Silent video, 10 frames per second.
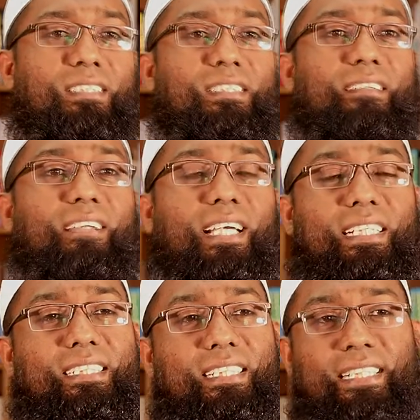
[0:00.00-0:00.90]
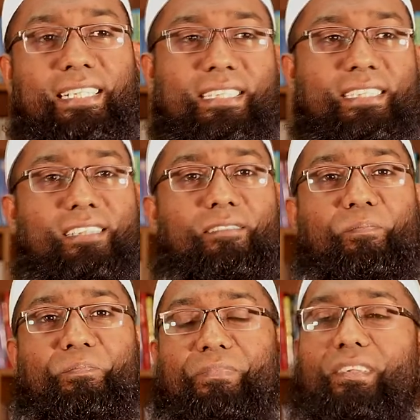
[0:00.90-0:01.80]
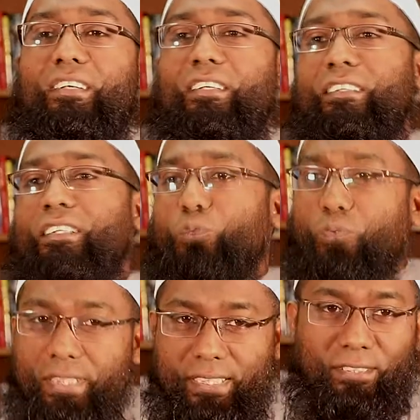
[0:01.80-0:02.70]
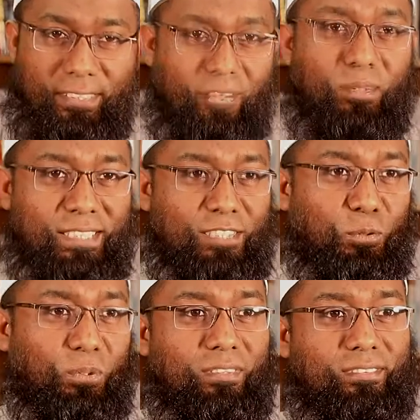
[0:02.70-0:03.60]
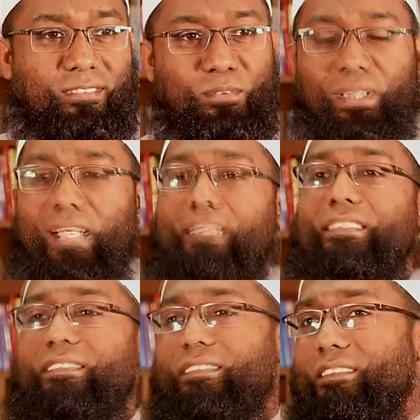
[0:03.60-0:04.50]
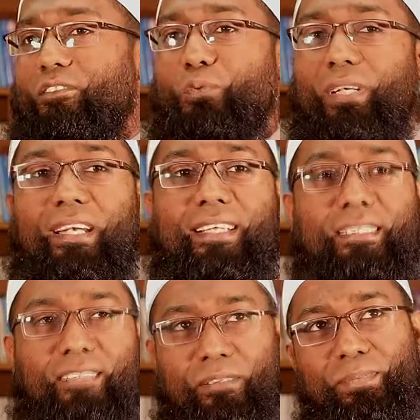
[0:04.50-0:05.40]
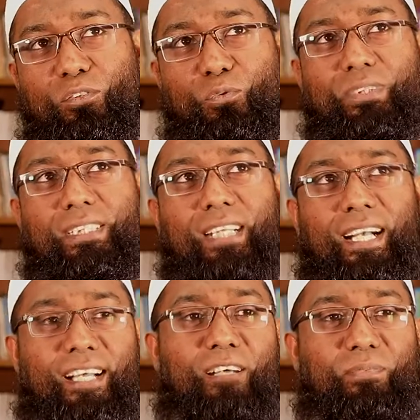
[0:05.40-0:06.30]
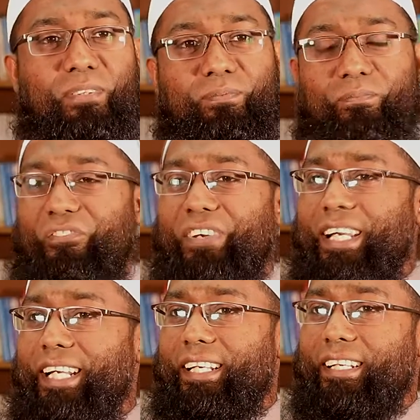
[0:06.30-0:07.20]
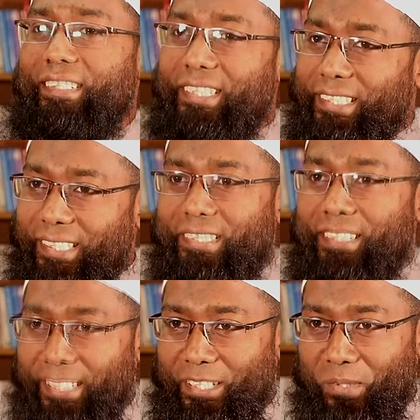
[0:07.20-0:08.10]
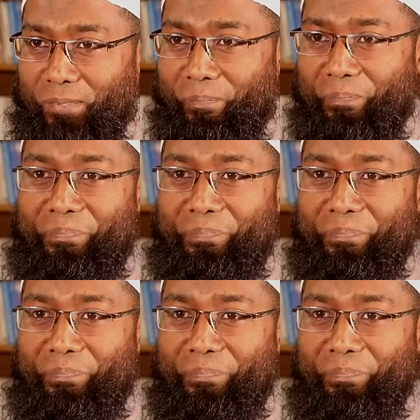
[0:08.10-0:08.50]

The reality is, we see our school where we have a very integrated curriculum.